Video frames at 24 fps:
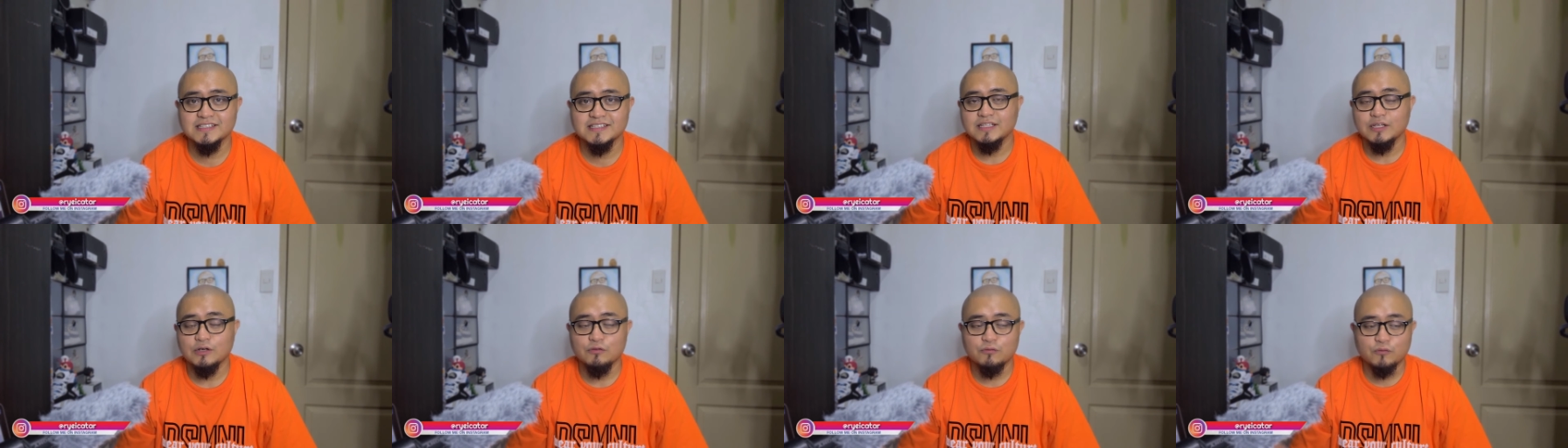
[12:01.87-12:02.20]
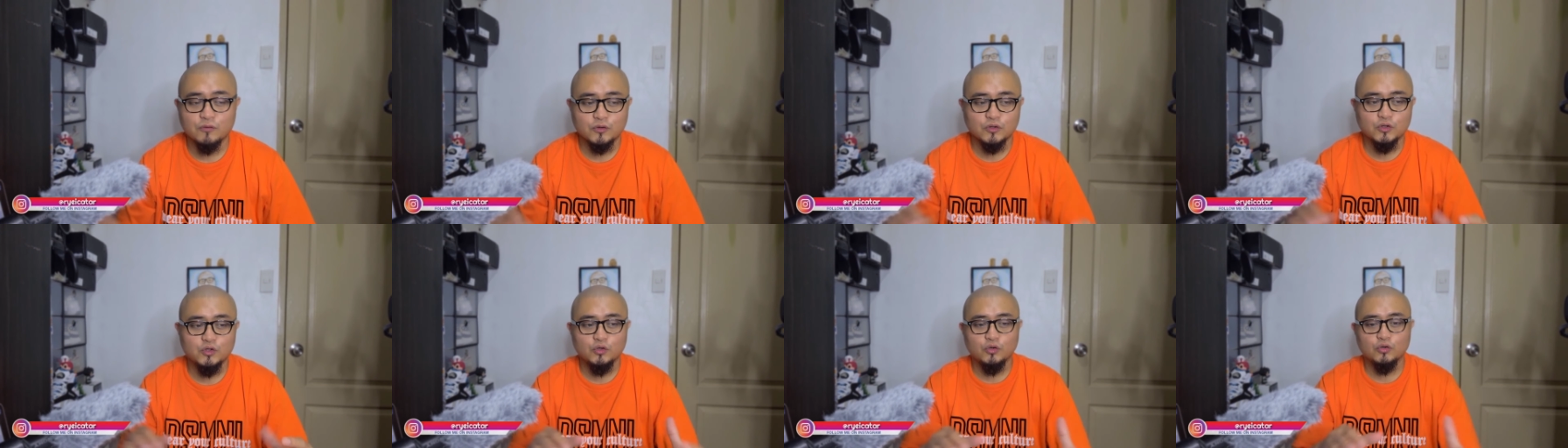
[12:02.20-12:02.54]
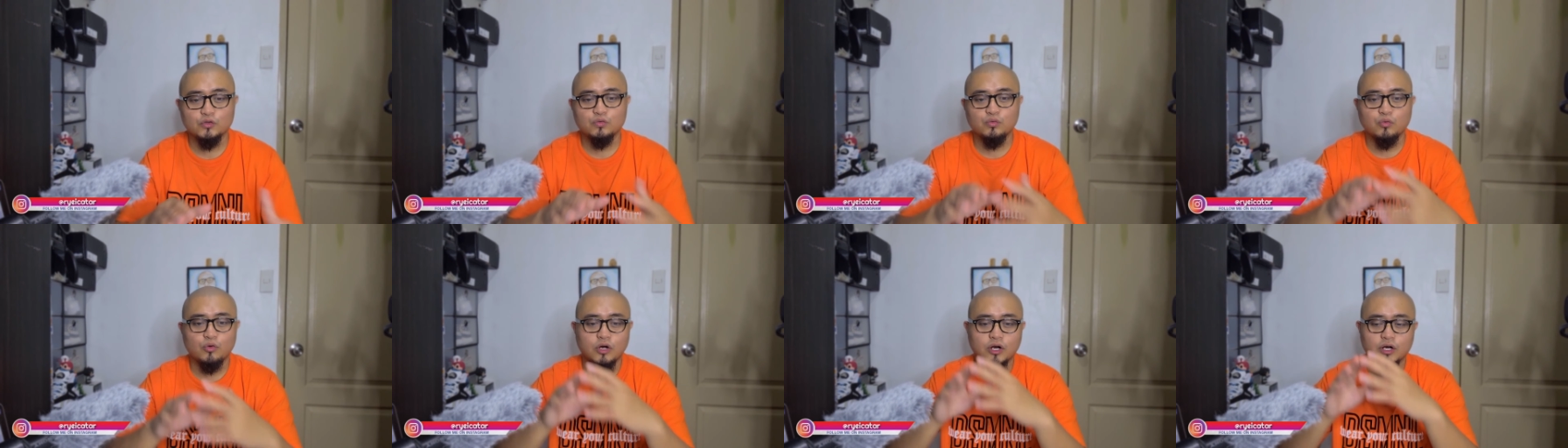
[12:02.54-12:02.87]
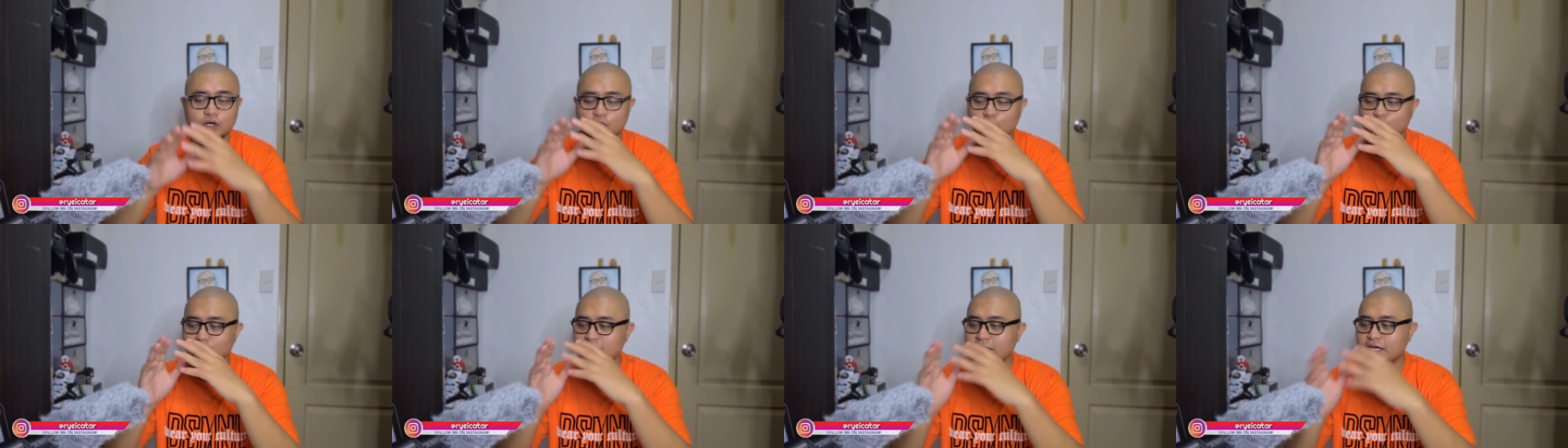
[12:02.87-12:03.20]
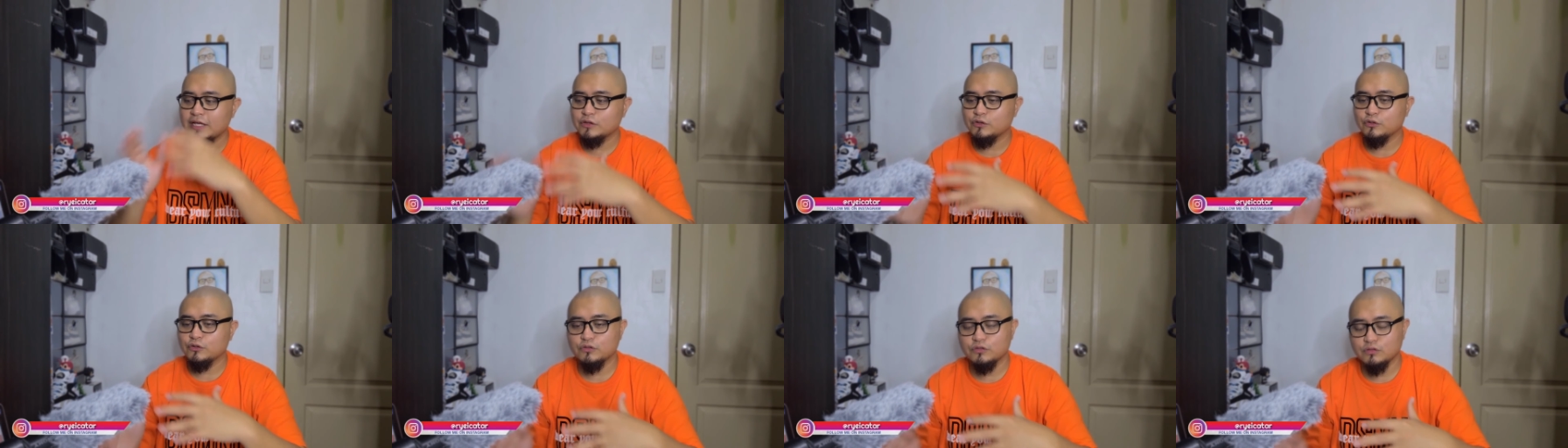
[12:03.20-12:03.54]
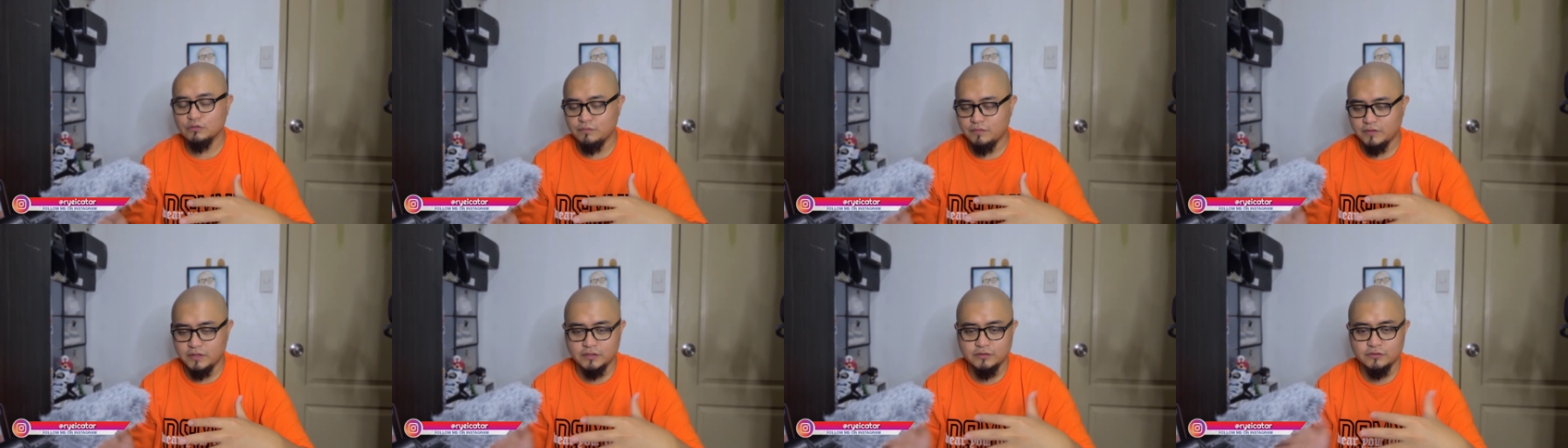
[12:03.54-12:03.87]
Now, for those who are collectors
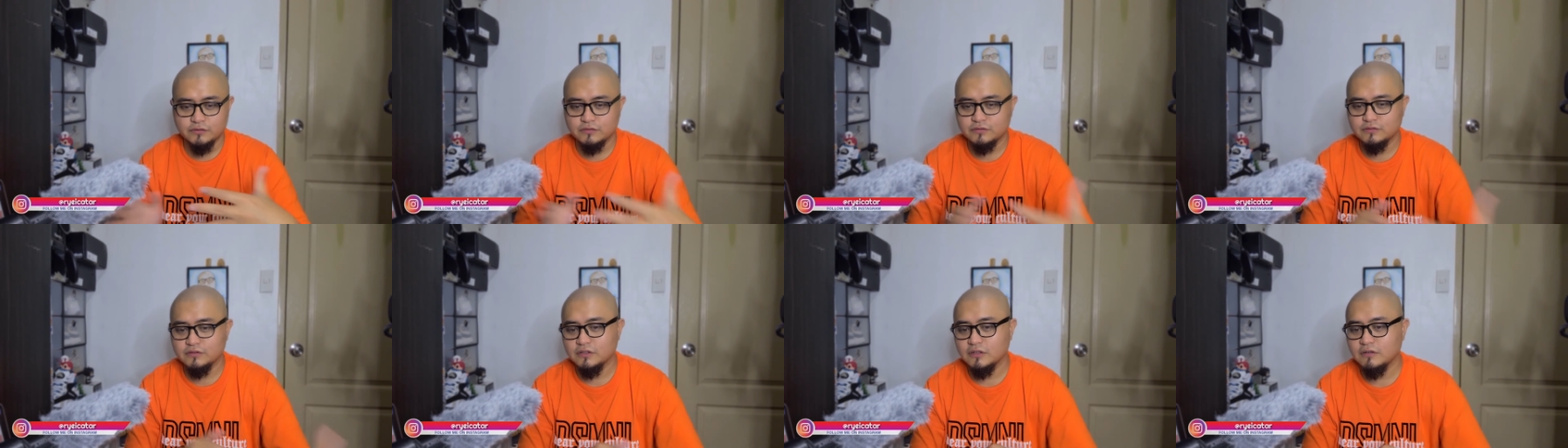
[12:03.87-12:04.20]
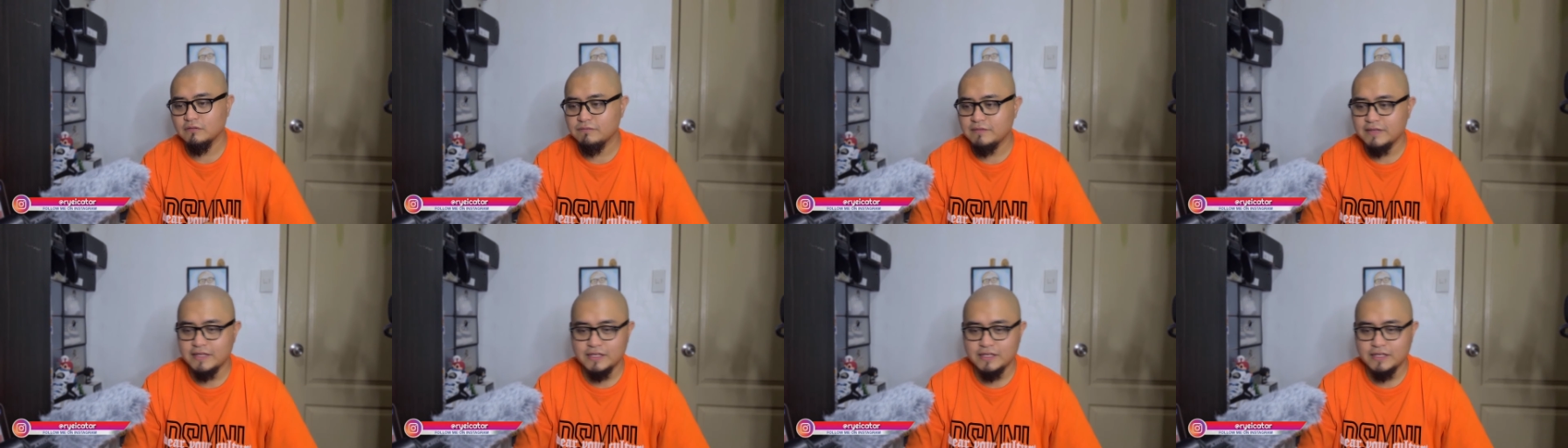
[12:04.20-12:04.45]
of other stuff